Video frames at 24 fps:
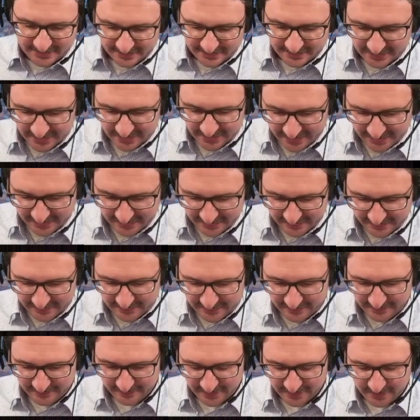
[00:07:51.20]
the line
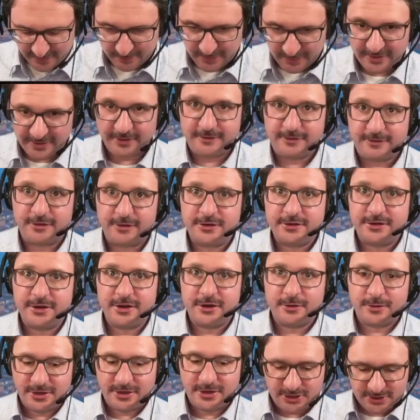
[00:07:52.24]
defined by that first
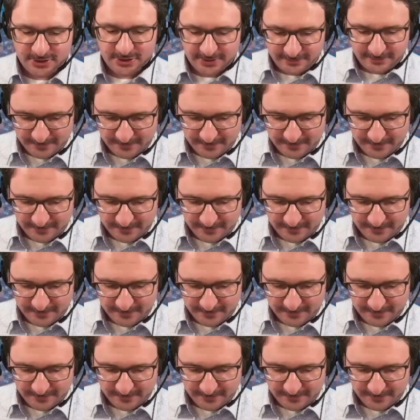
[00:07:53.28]
equation.